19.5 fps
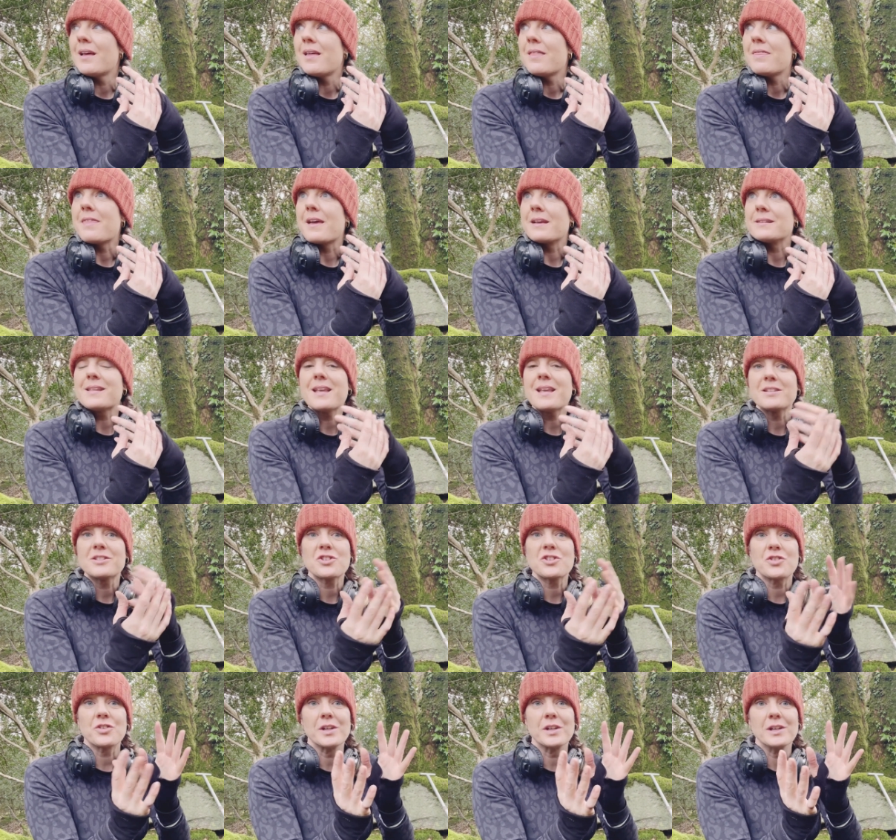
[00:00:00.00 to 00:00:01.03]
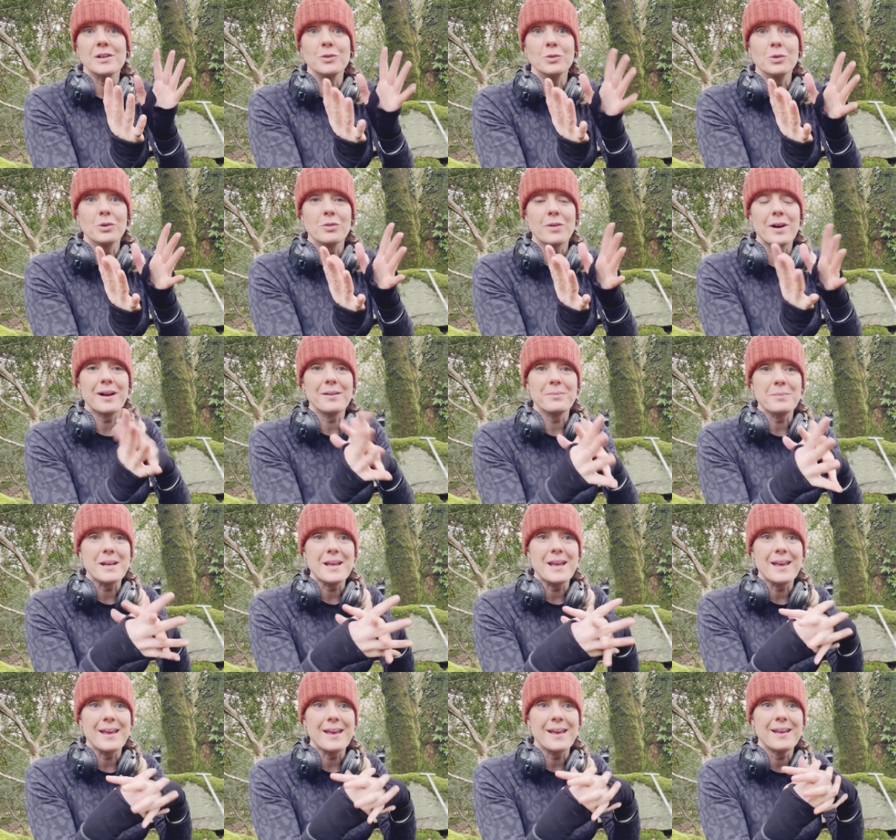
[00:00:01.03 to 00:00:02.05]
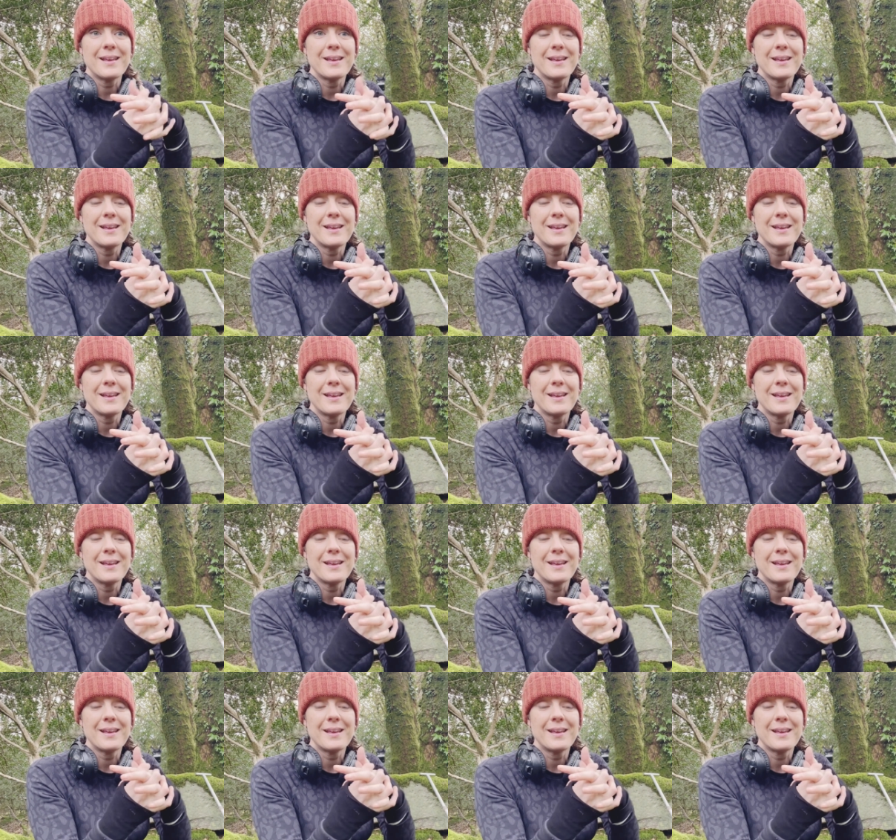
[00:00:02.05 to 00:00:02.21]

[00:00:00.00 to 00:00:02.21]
there's history all around me here.